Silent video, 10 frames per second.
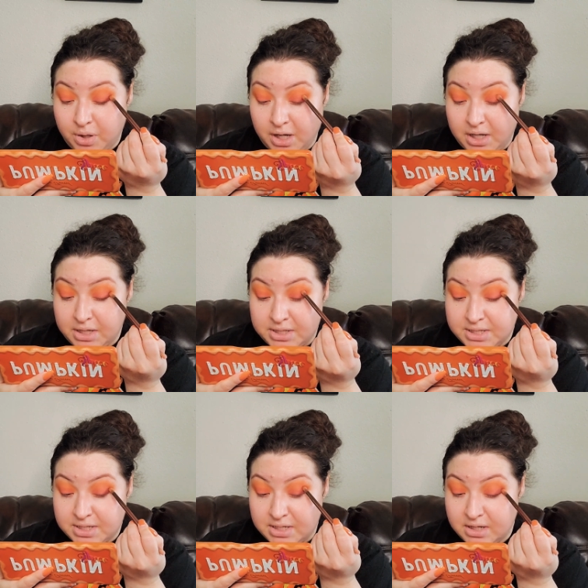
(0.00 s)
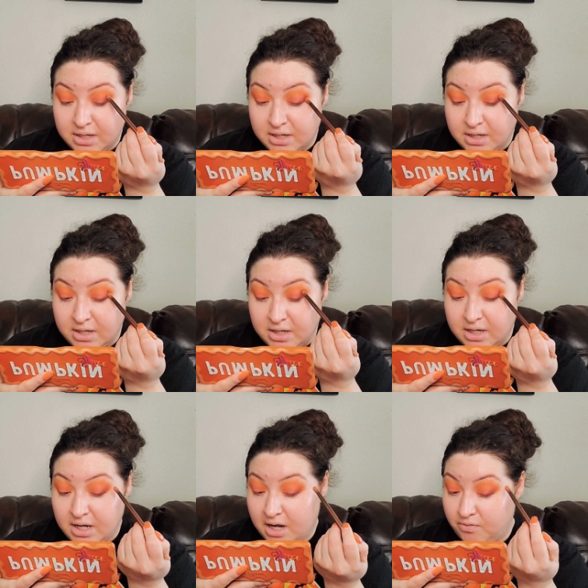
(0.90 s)
US,
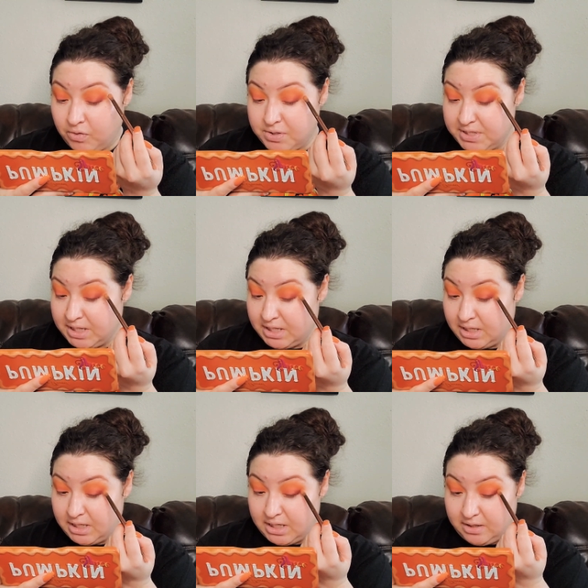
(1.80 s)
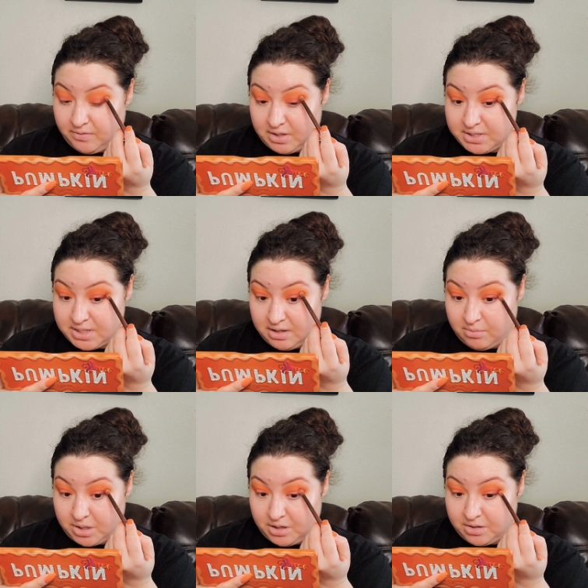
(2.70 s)
have you seen 90 Day Fiancé?
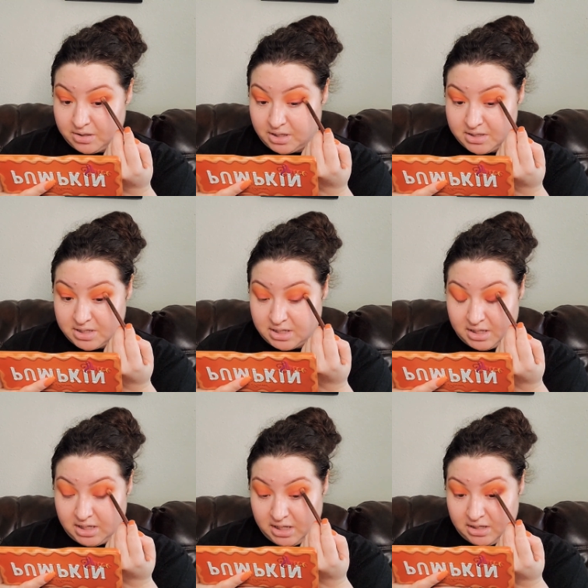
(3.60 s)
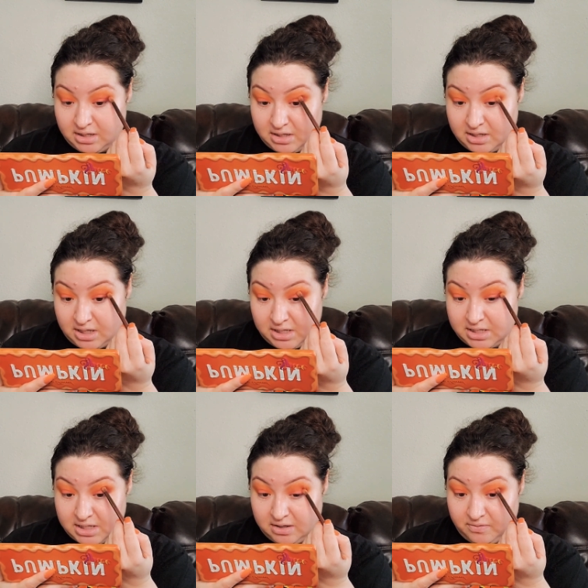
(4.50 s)
What are your thoughts on 90, 90
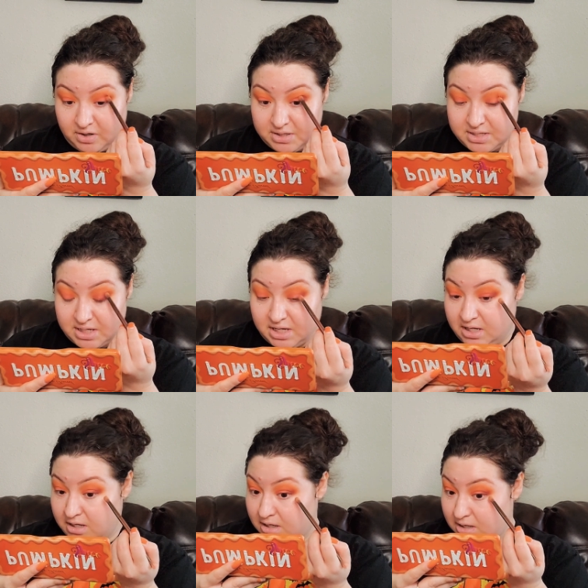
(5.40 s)
Day Fiancé?